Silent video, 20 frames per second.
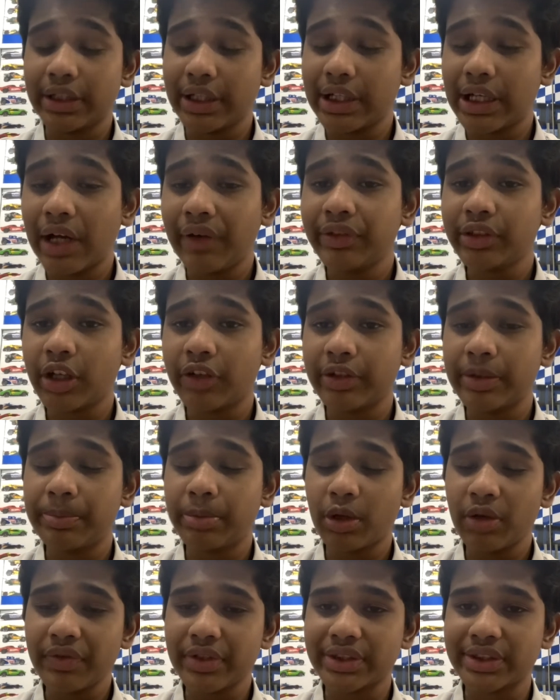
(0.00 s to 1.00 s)
governor of the
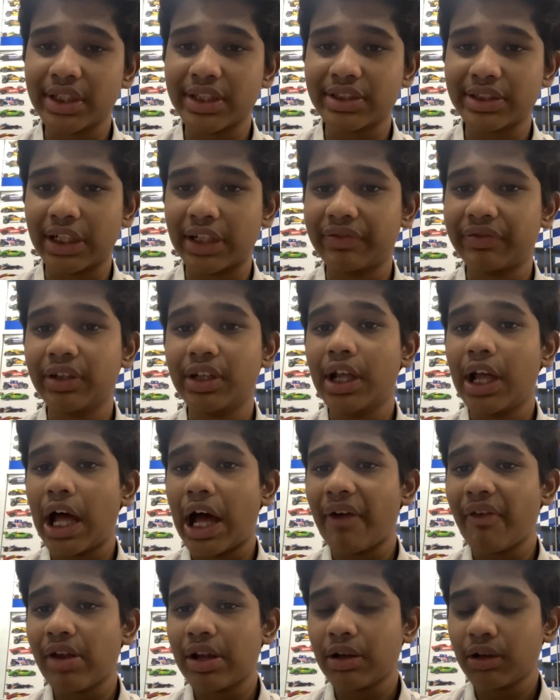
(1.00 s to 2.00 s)
province itself.
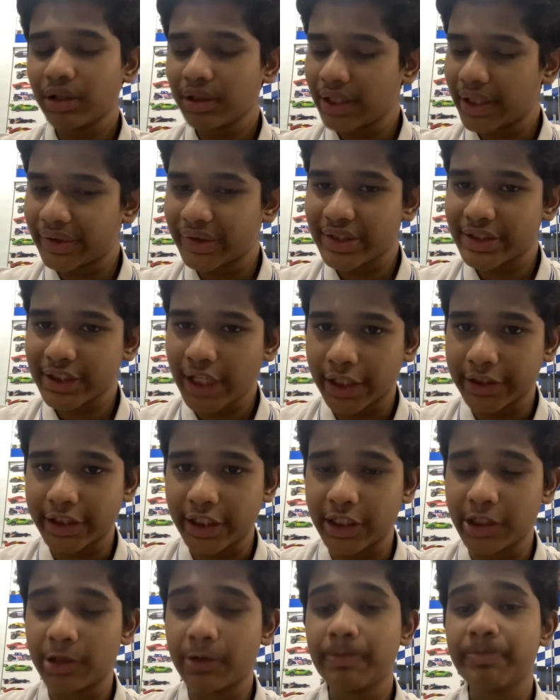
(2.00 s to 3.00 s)
I will not let this
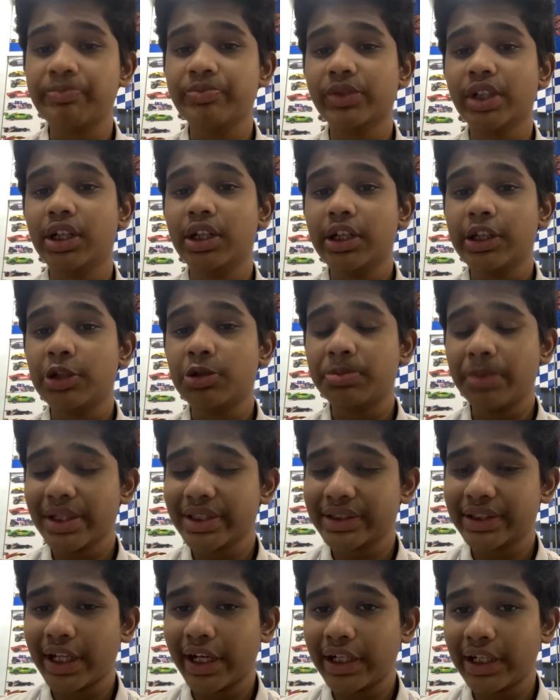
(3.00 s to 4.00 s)
continue. You
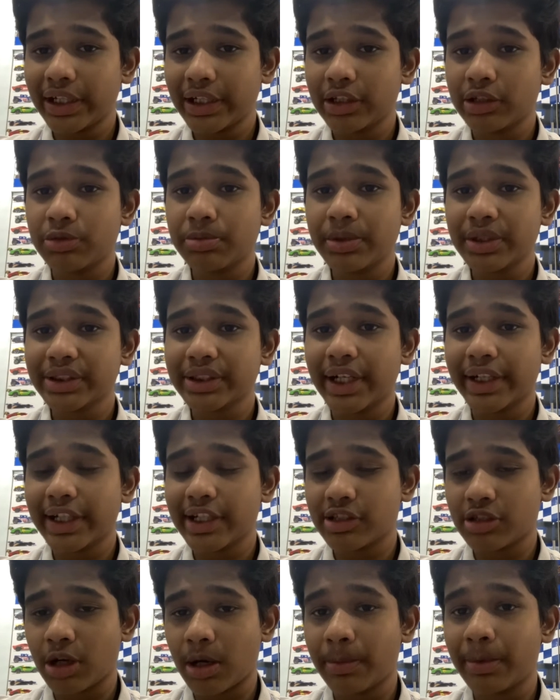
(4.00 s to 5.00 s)
must get a
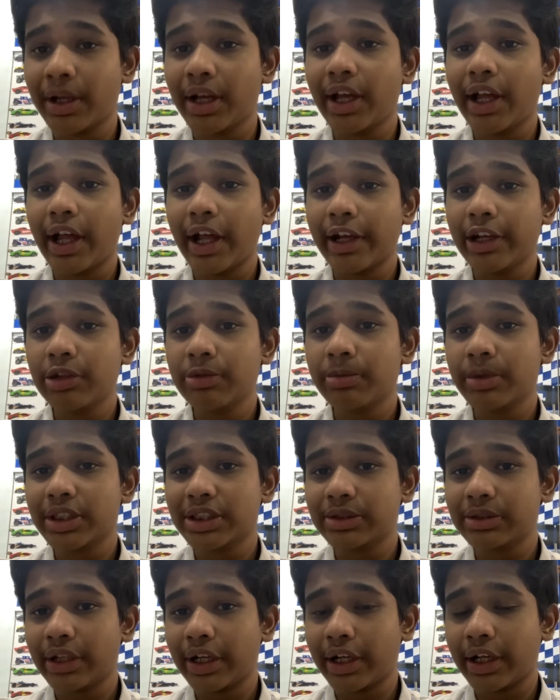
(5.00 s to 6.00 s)
job, and you
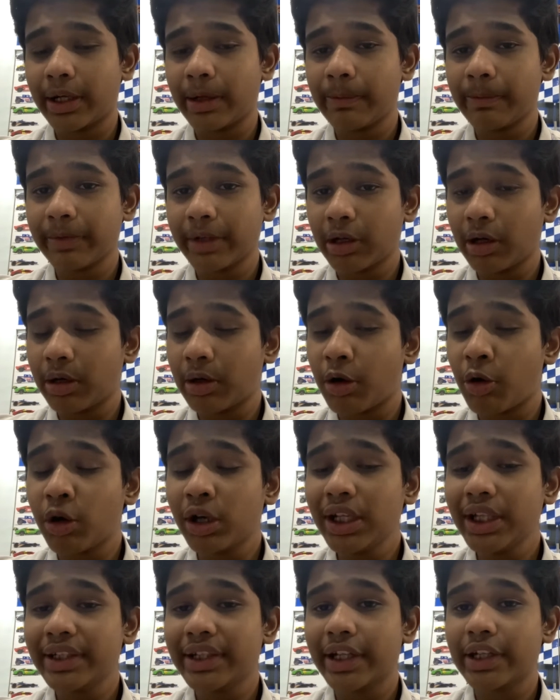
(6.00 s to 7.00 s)
must
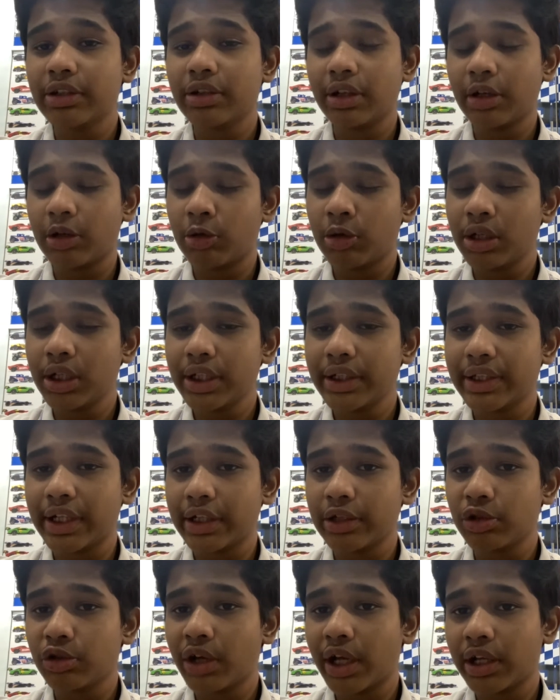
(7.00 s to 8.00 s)
only then
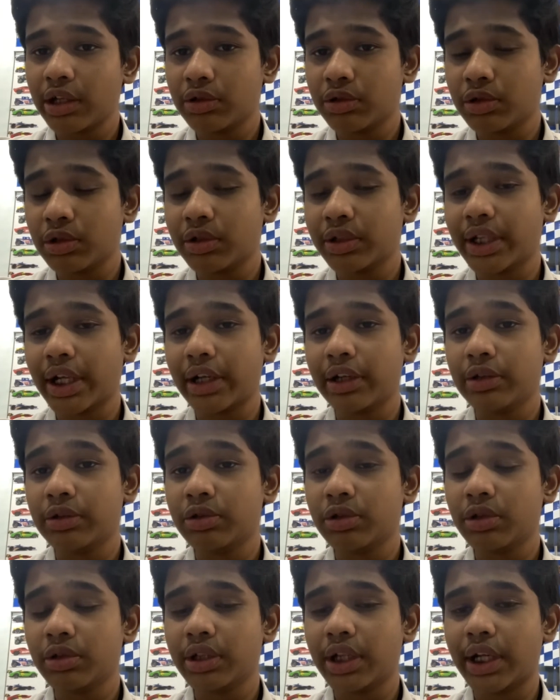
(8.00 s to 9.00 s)
you
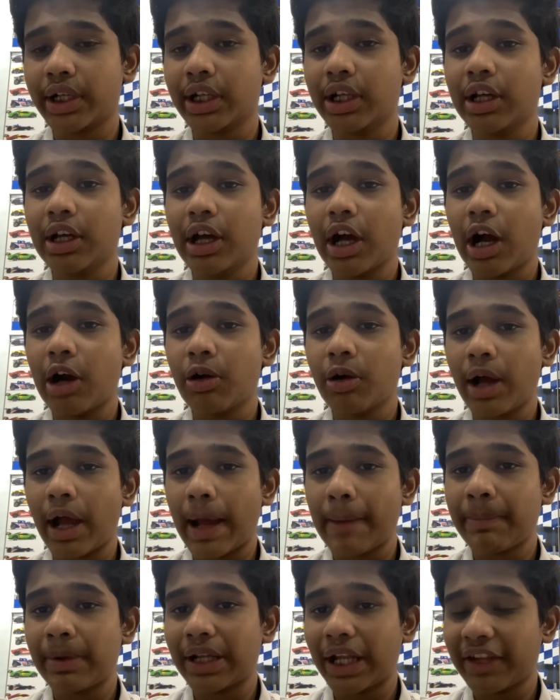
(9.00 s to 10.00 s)
know that how
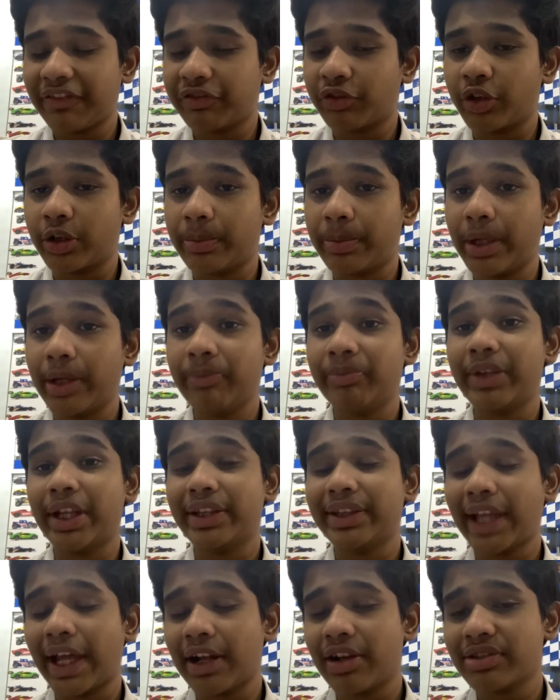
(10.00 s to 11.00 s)
happy life could be. Then
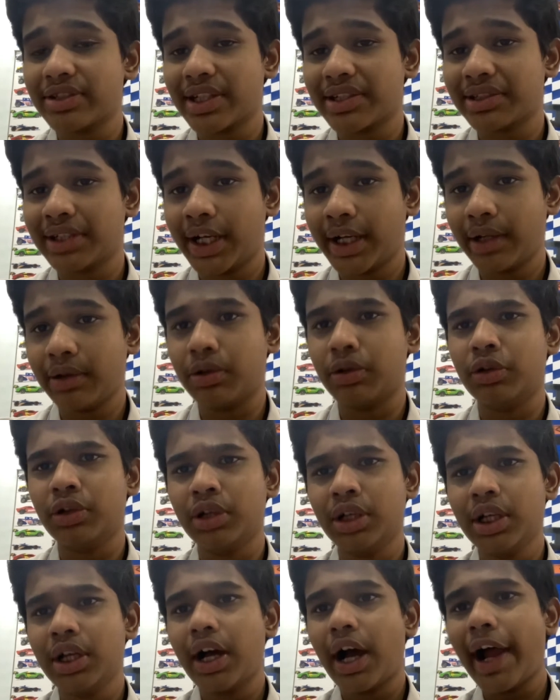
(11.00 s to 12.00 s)
Taro says that, oh,
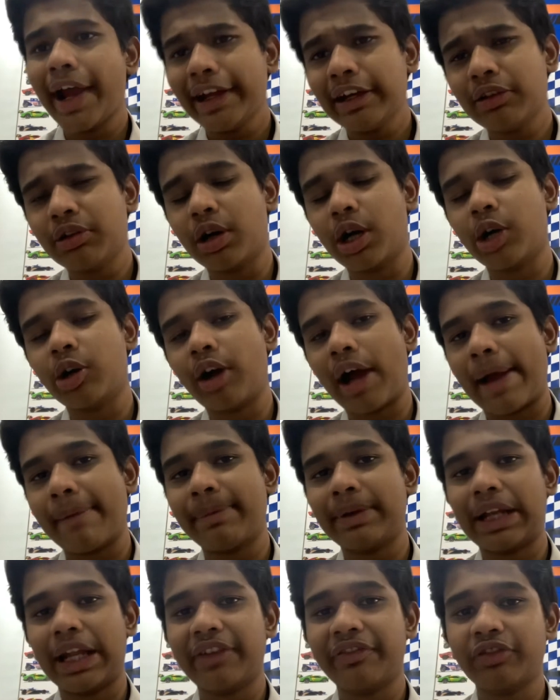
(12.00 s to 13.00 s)
I know how happy
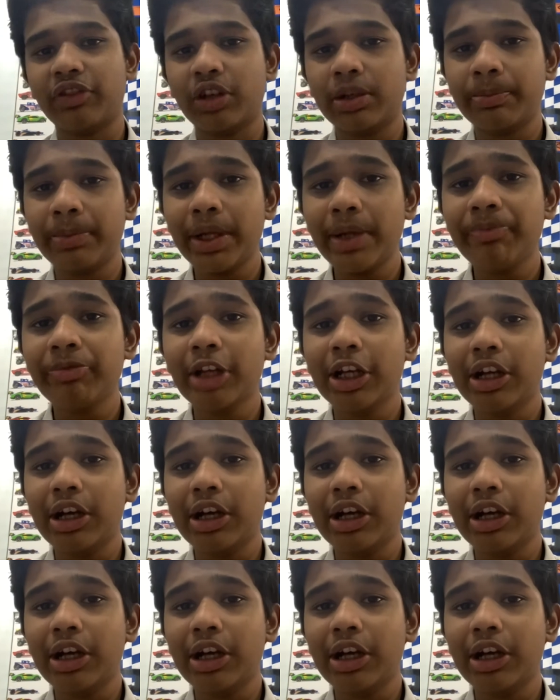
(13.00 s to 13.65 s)
life could be.